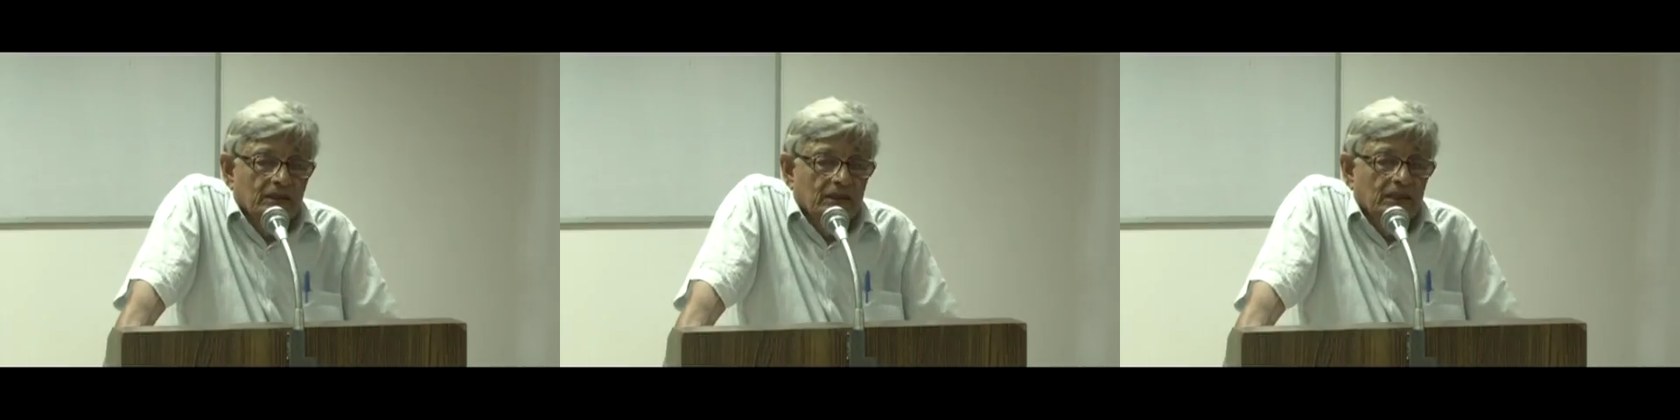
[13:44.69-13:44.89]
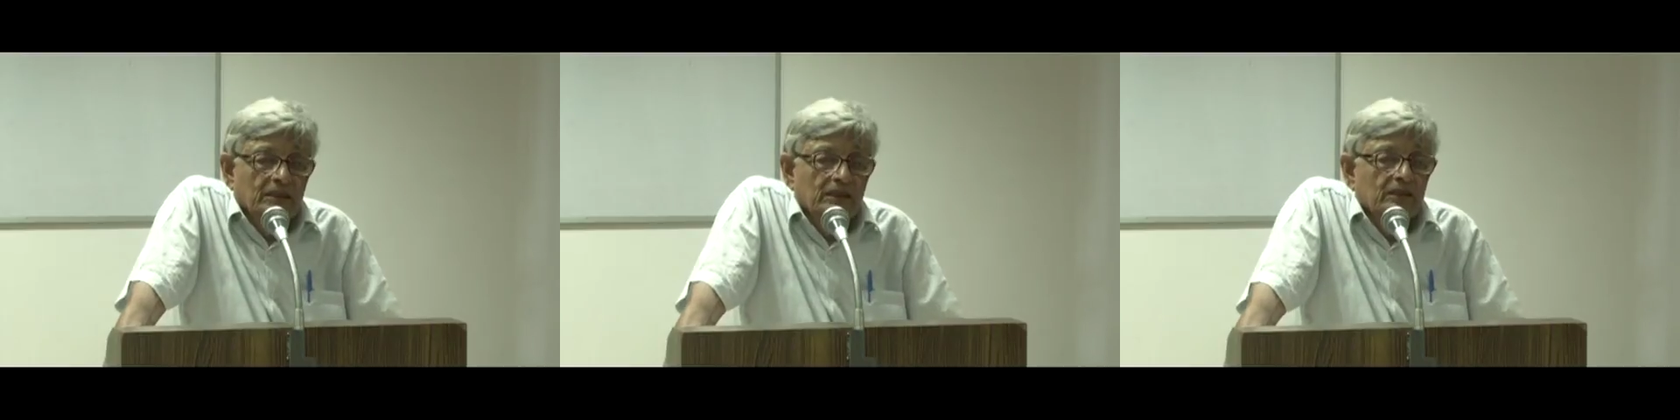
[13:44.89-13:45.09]

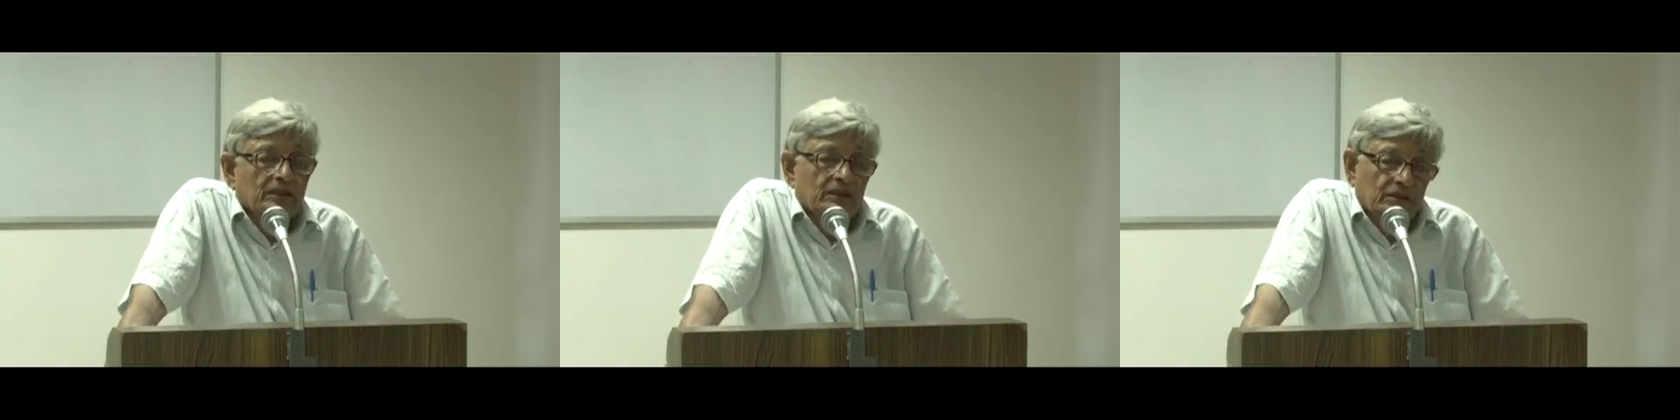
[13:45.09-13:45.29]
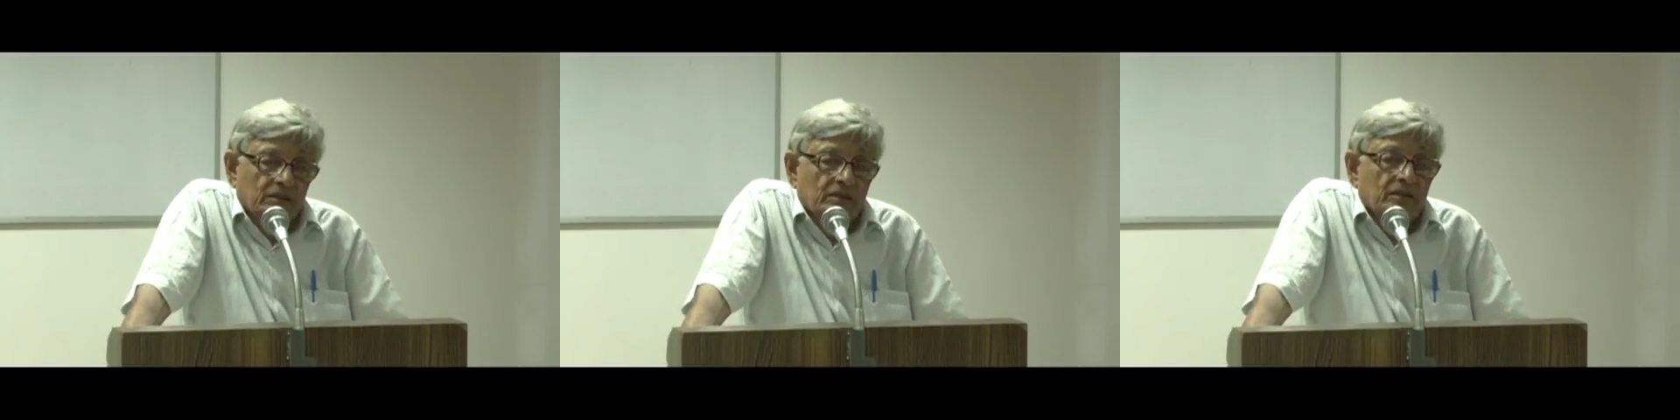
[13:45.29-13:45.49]
then
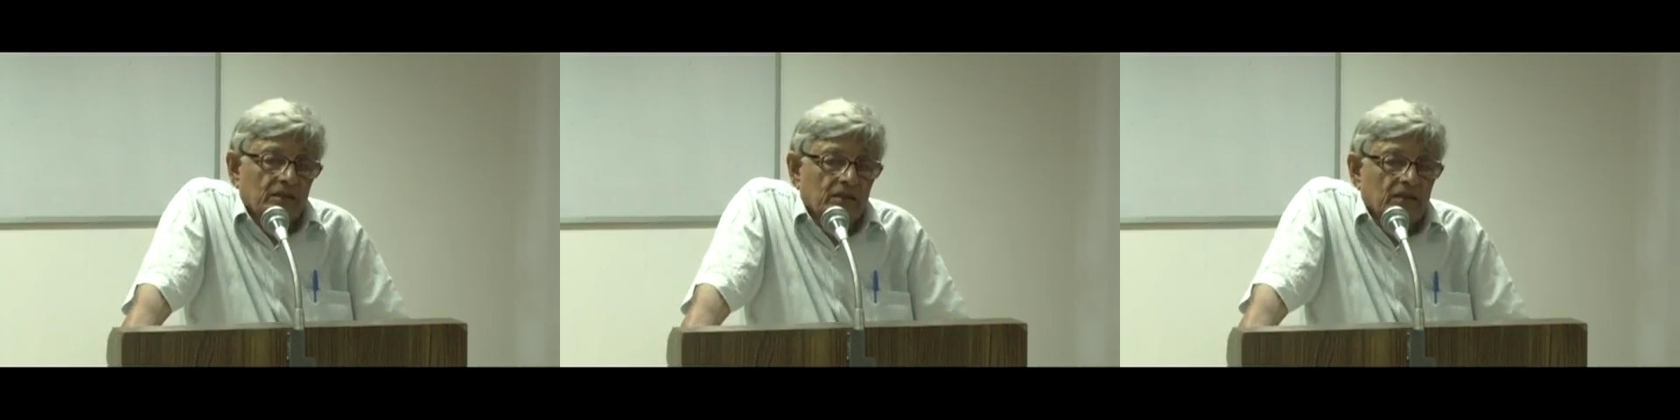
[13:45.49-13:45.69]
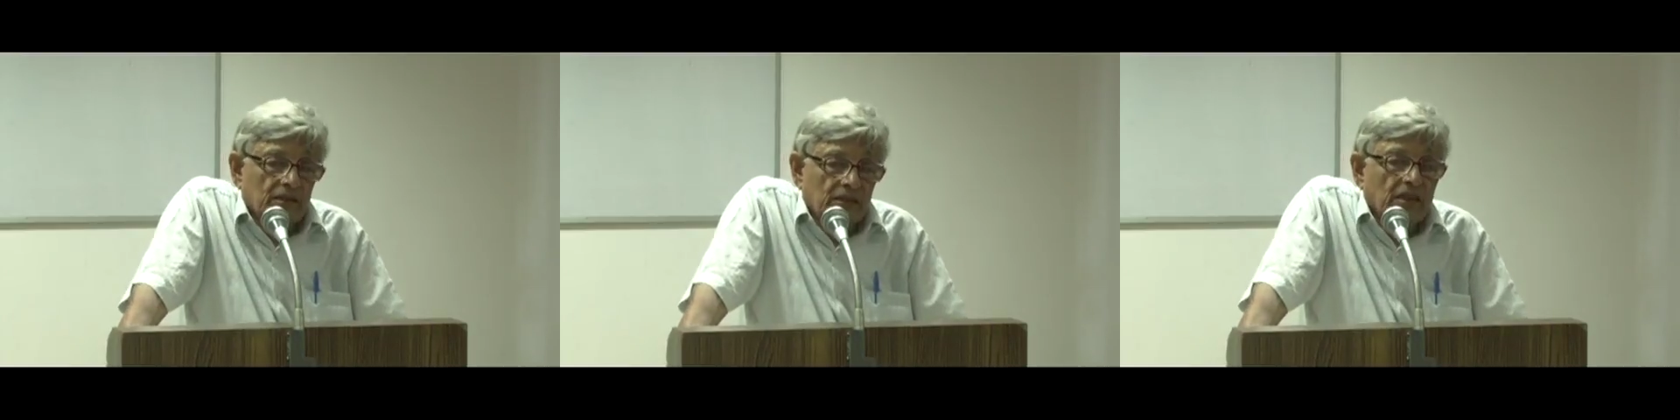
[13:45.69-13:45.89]

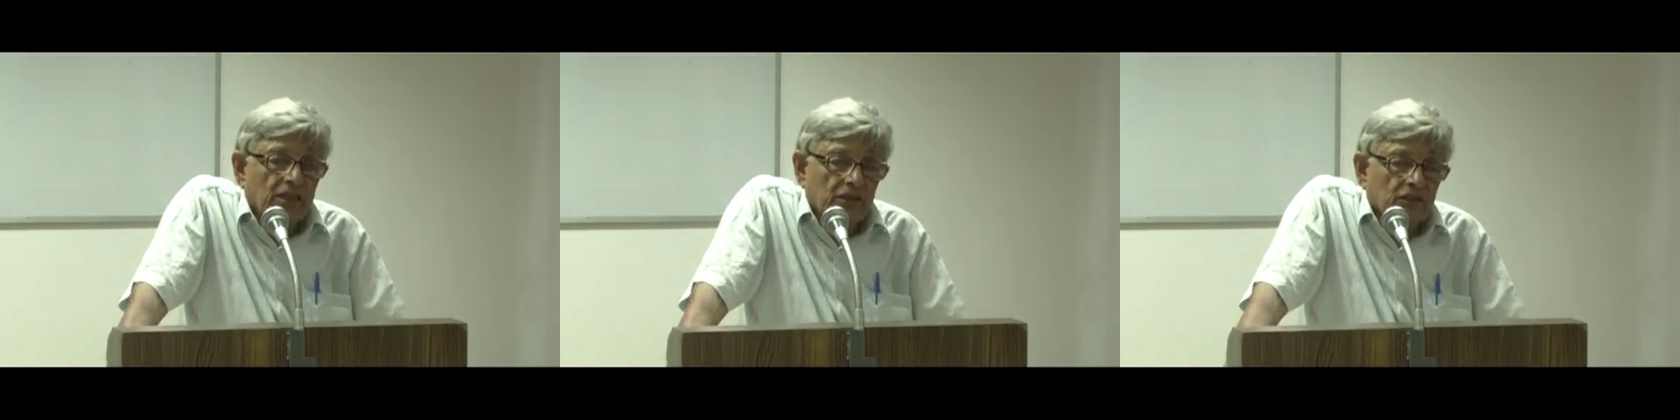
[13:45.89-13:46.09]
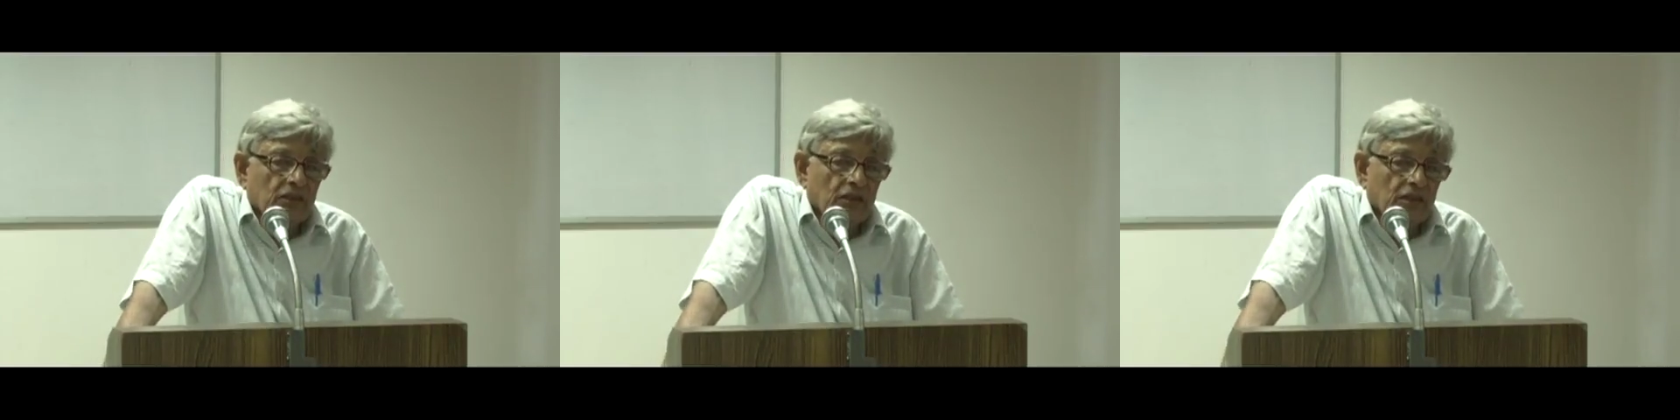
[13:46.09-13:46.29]

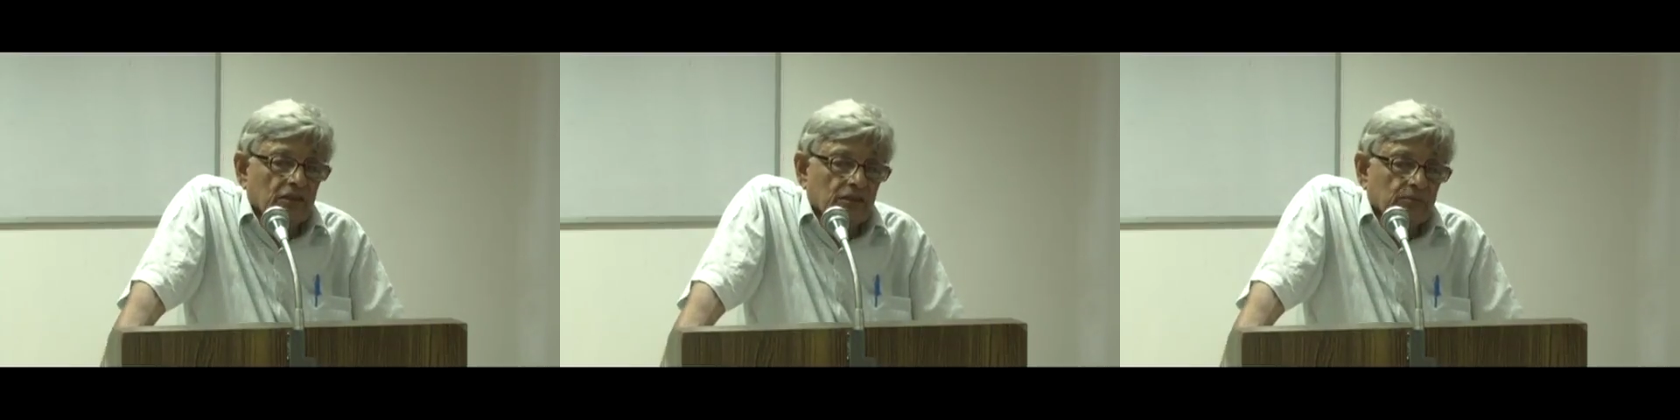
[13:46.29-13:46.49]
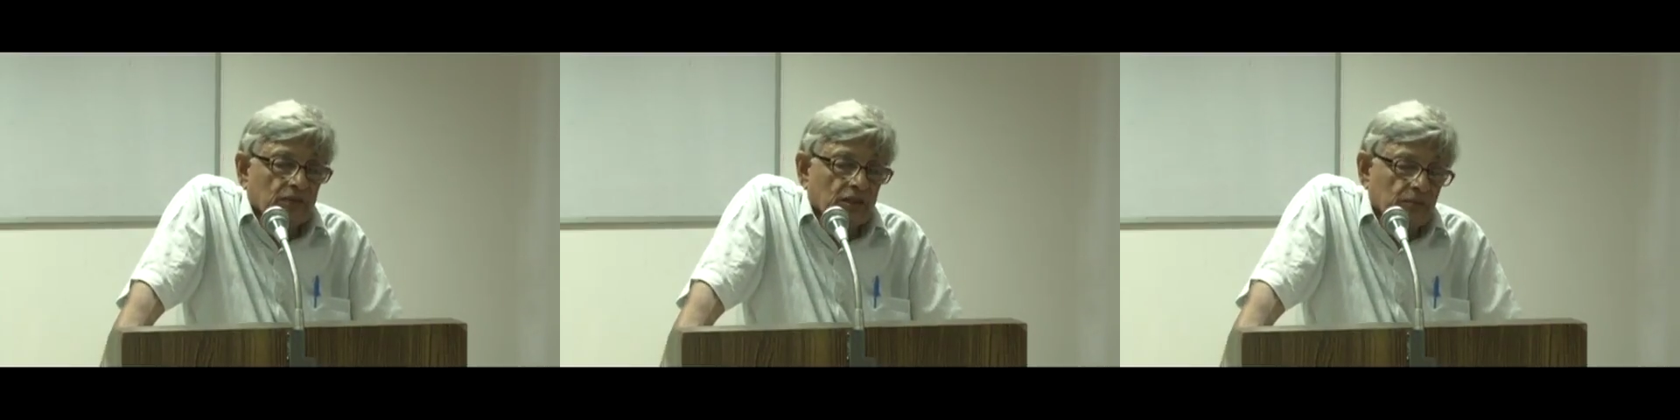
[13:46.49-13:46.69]

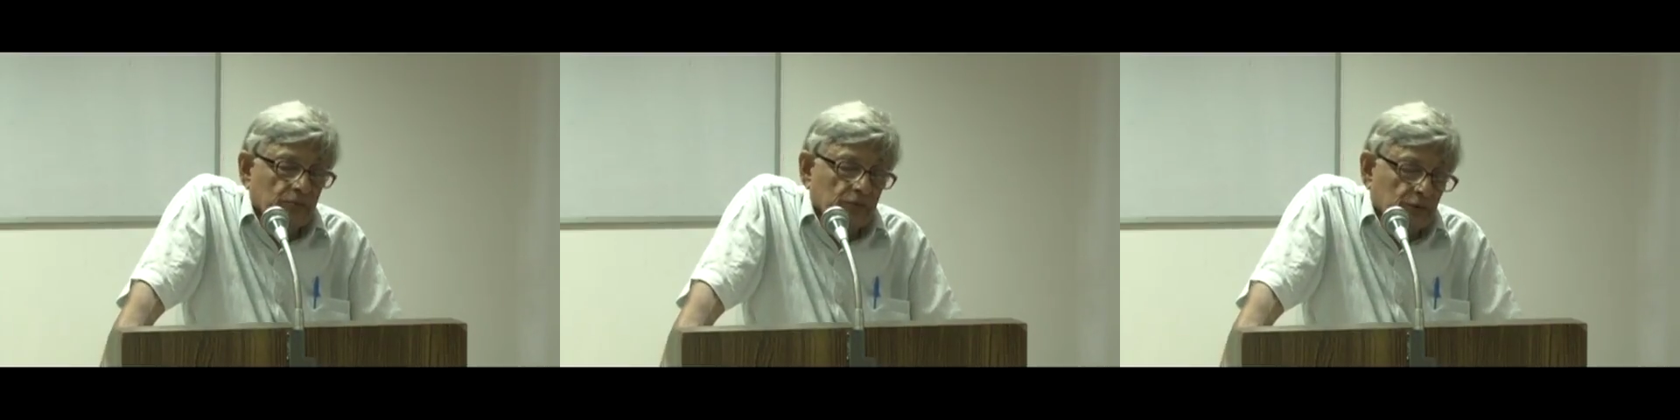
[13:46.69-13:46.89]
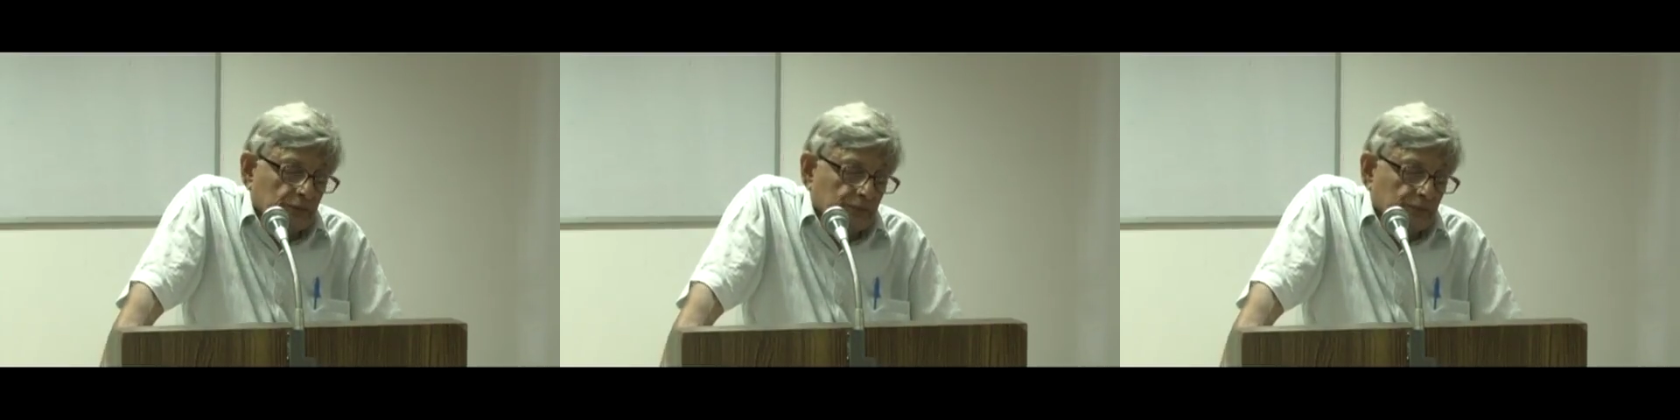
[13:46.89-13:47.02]
nationalism comes.